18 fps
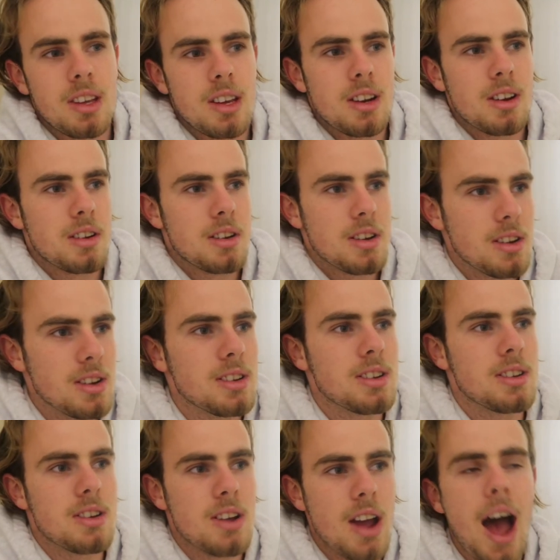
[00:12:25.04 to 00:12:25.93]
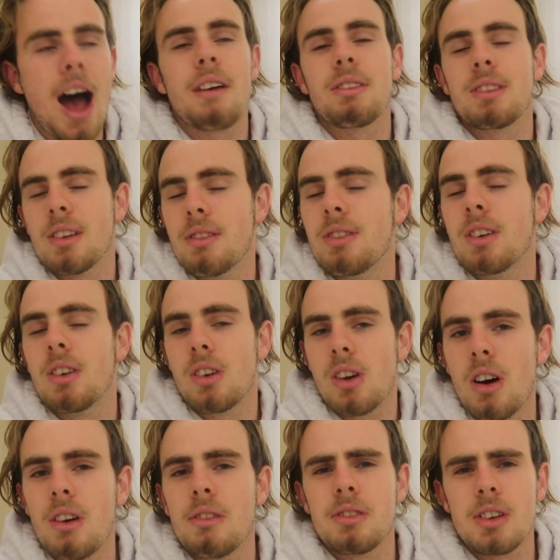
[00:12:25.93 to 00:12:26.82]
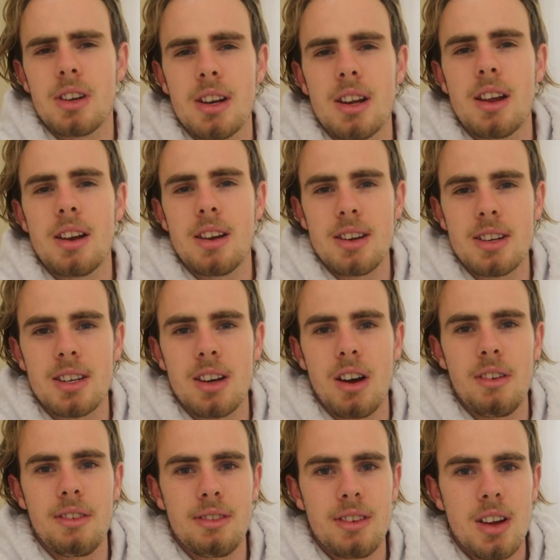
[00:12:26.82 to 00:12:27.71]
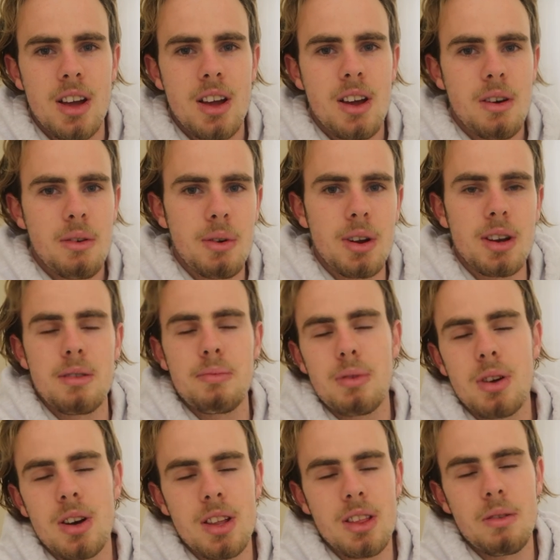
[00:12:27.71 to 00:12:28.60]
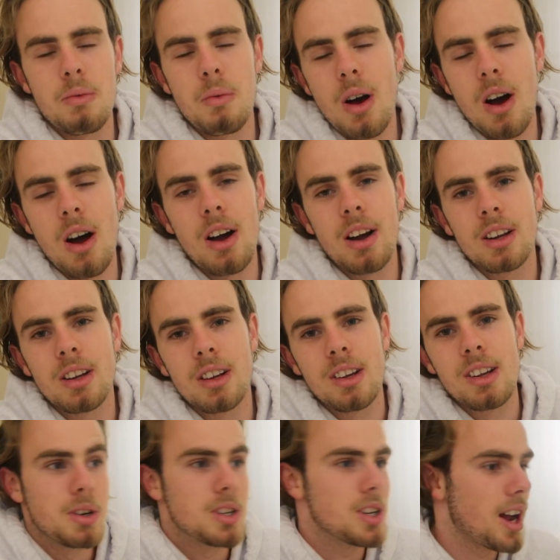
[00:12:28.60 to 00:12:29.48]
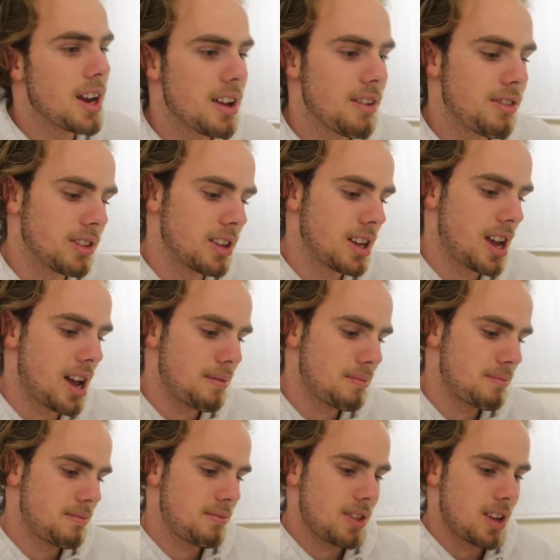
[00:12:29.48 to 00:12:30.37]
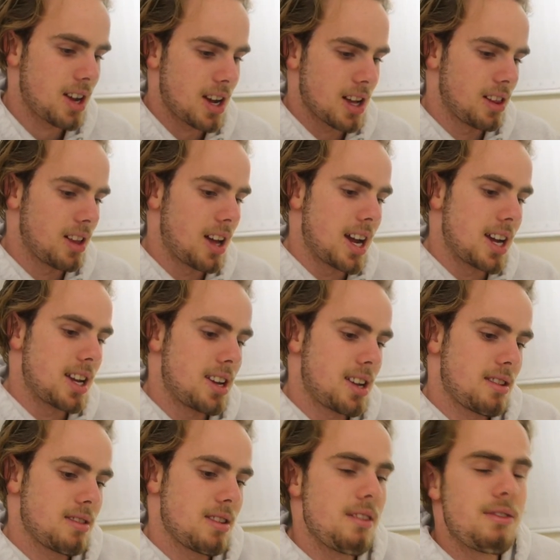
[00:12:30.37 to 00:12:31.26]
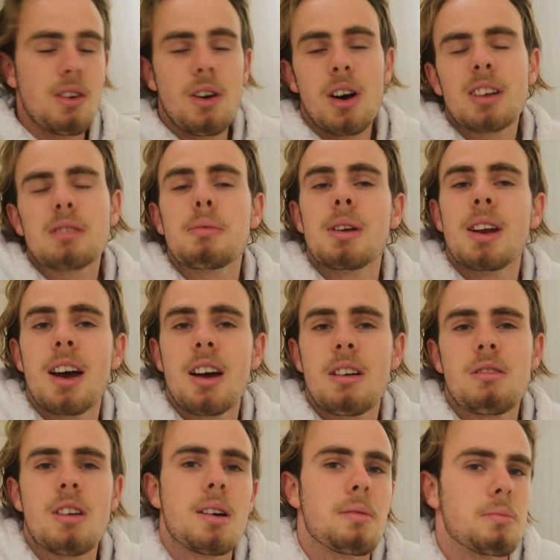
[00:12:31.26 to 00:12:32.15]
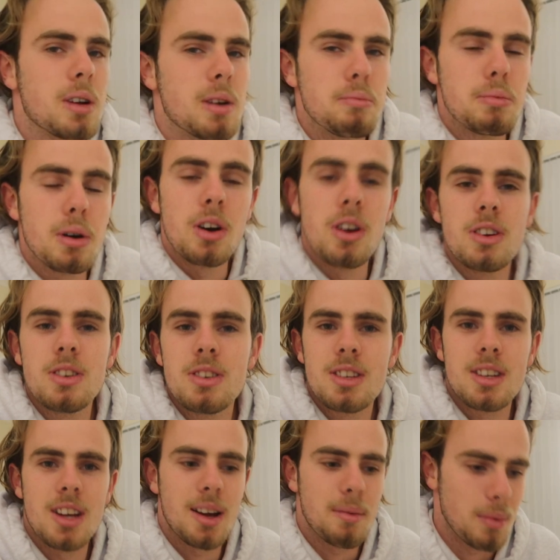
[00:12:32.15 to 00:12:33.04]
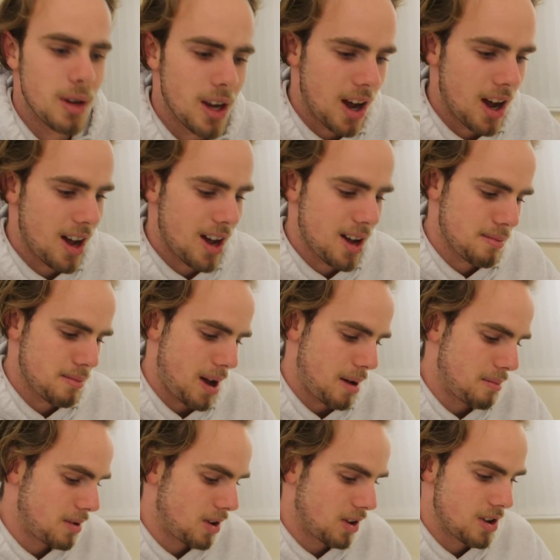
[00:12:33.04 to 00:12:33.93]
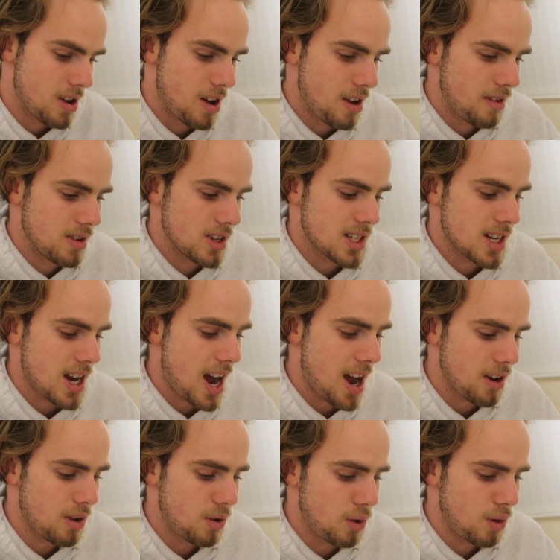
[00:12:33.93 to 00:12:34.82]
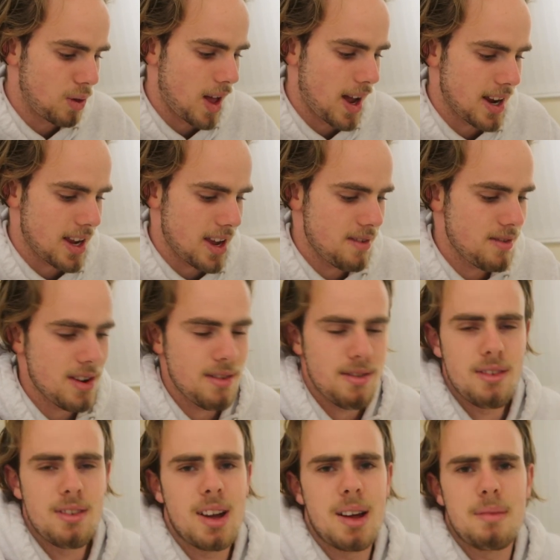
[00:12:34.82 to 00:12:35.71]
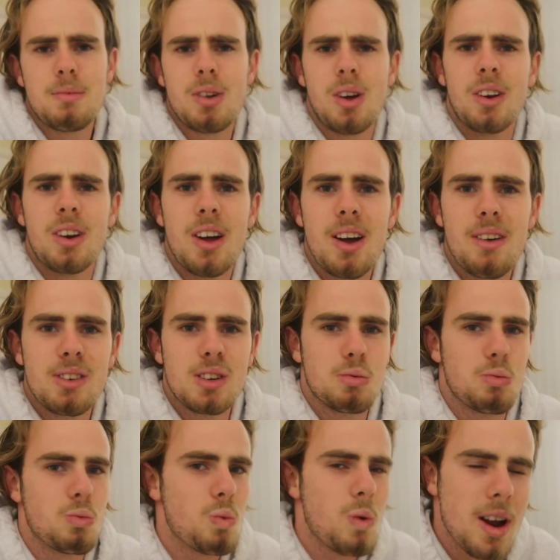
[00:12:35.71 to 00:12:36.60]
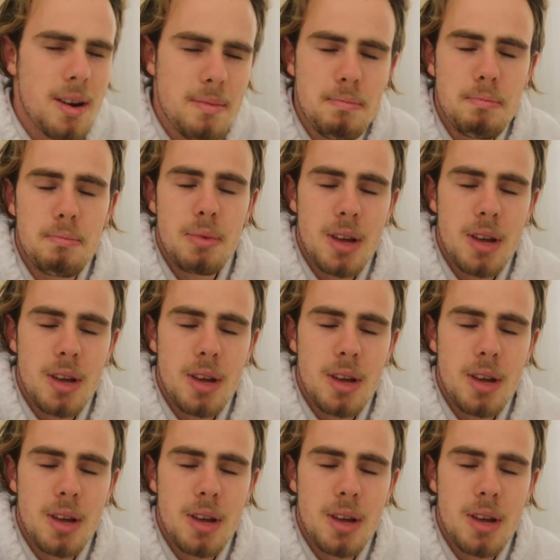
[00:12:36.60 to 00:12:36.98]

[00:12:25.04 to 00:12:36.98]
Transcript: You know, you have to feel confident in yourself when you put in the work, which I definitely am. Like, if you ask me now, I'm composed, I'm calm, I'm not nervous at all. Like, even if I'm not nervous one